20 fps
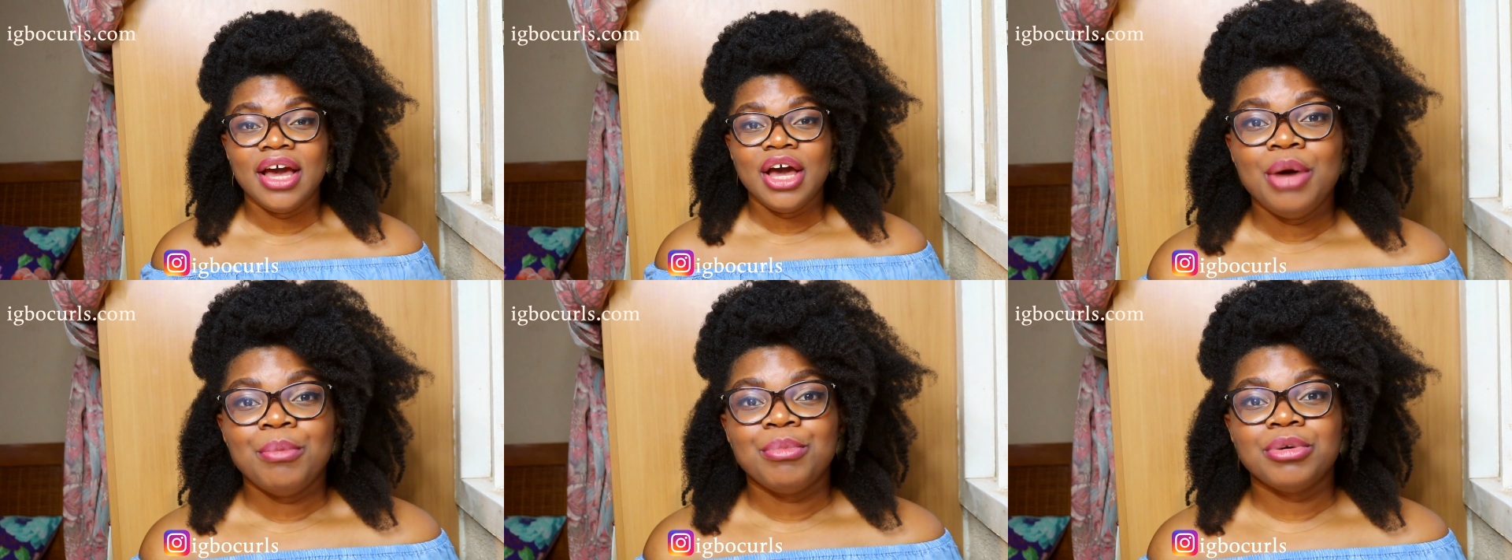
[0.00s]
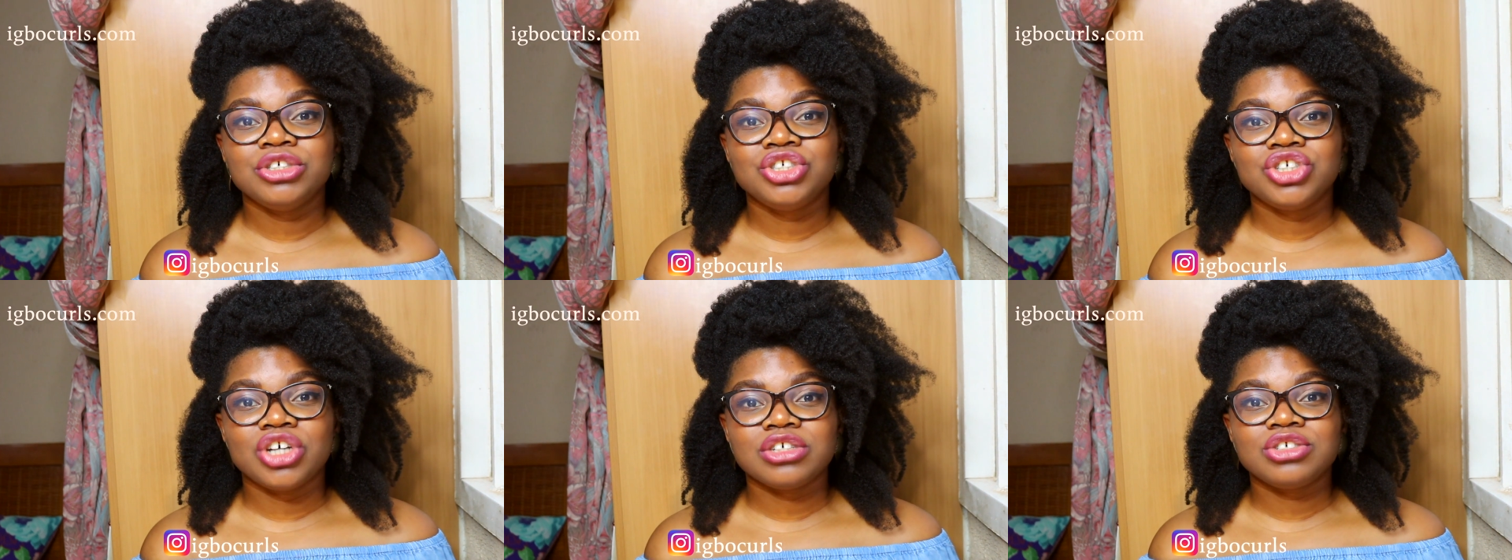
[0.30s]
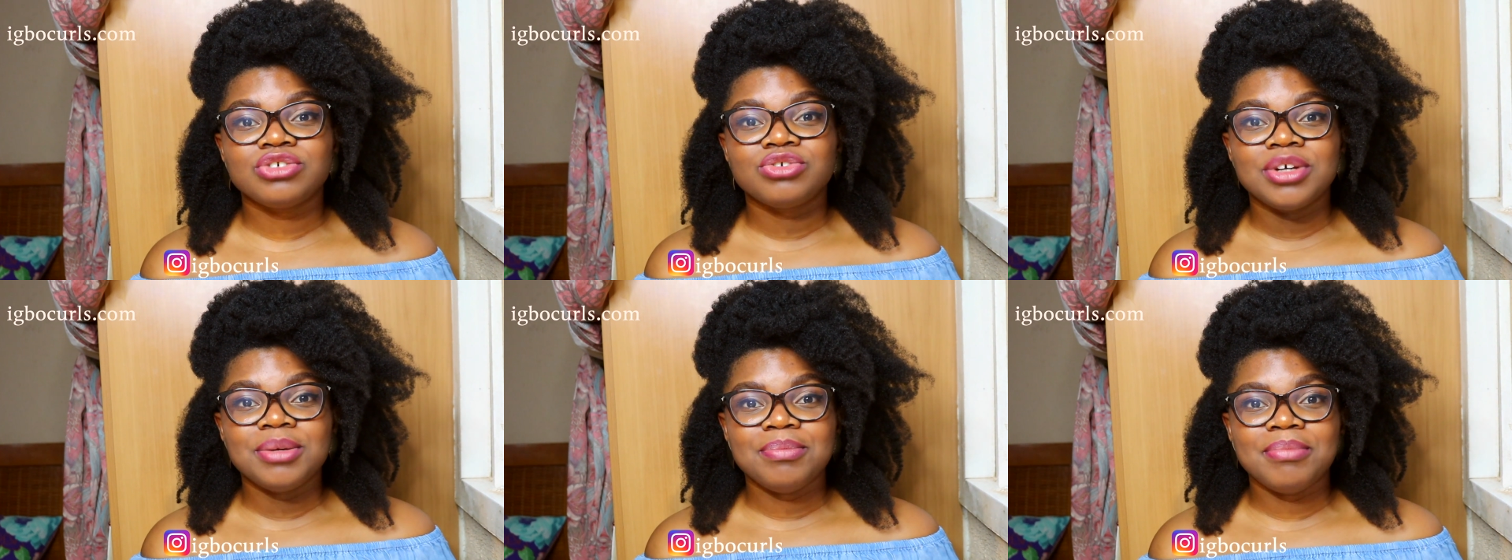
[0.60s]
but
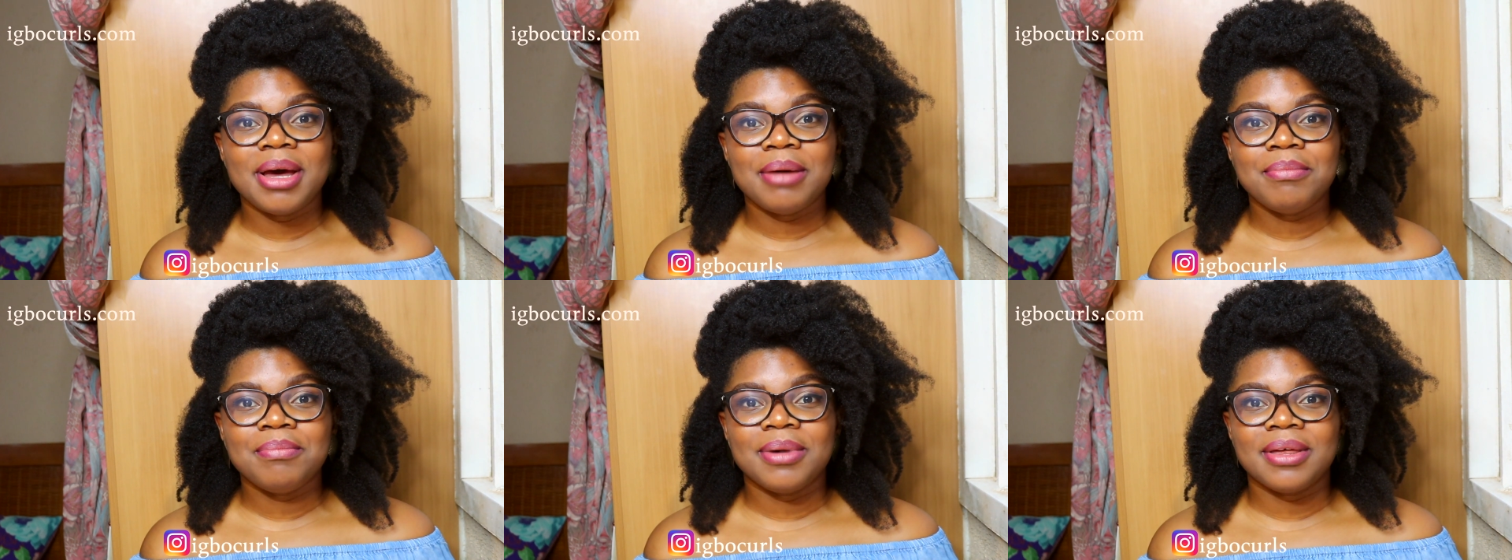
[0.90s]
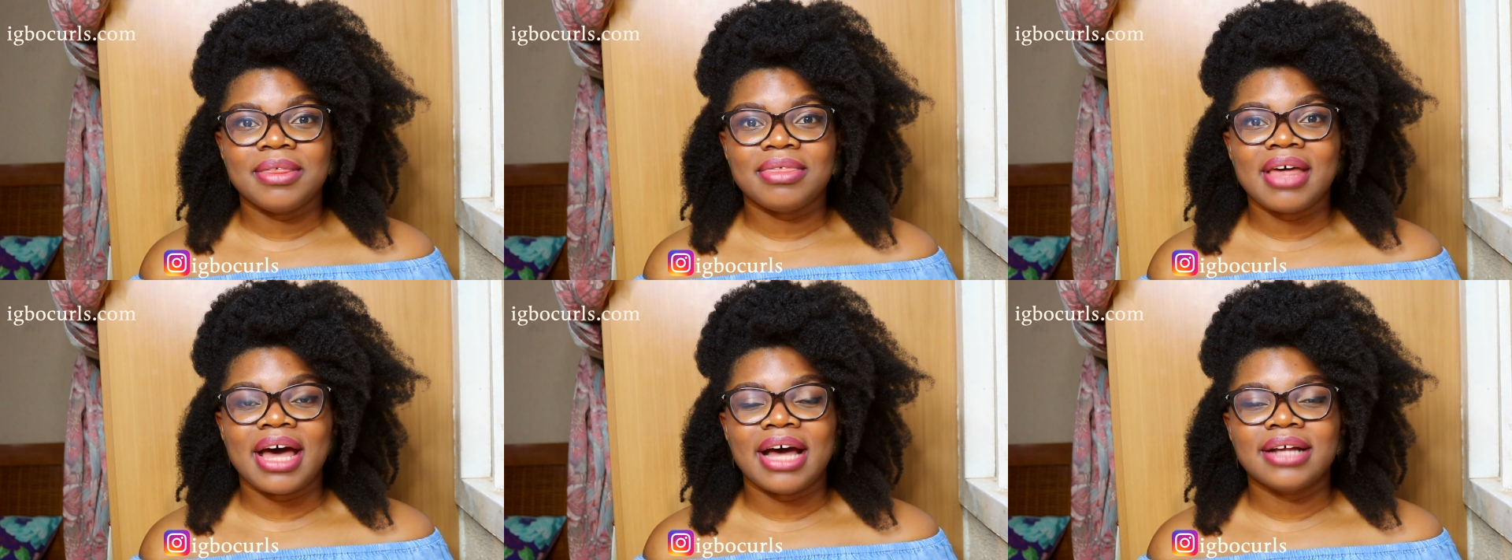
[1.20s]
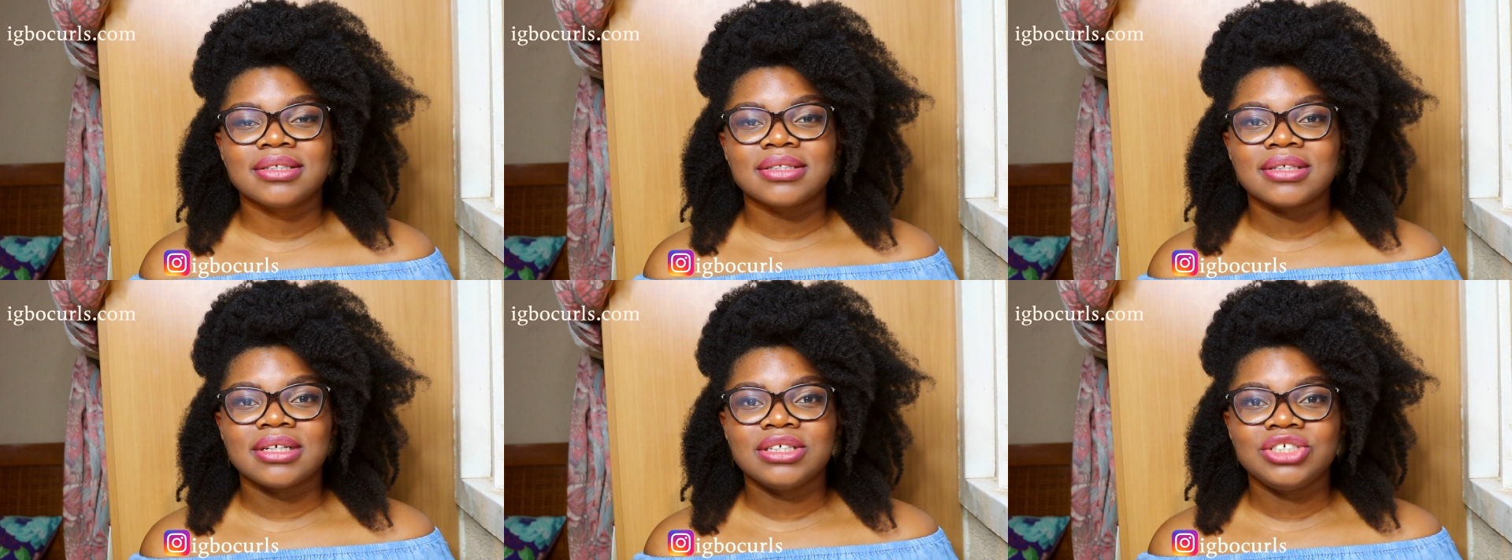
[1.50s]
just remember
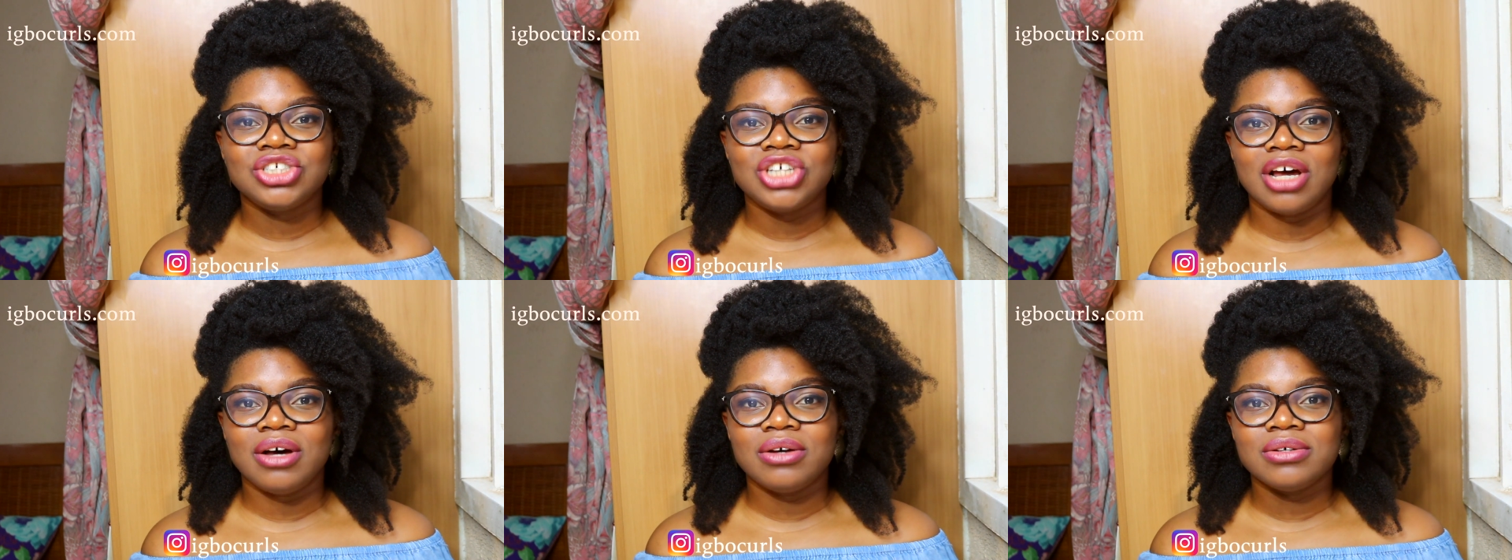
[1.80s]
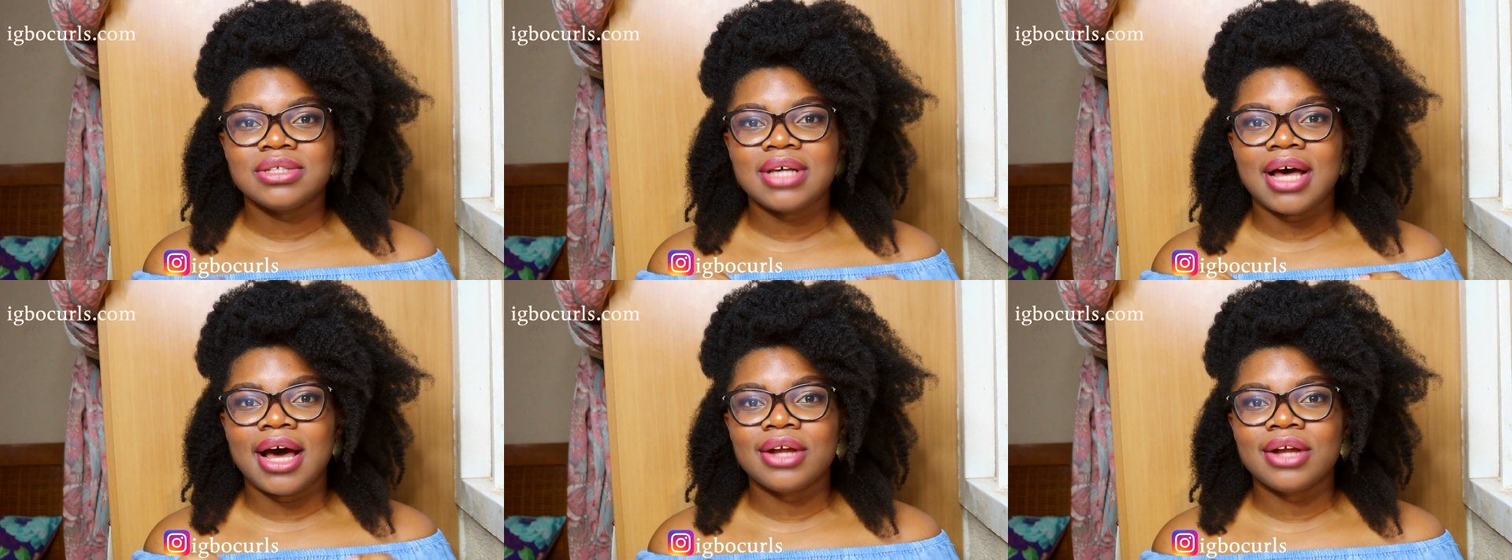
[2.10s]
that gels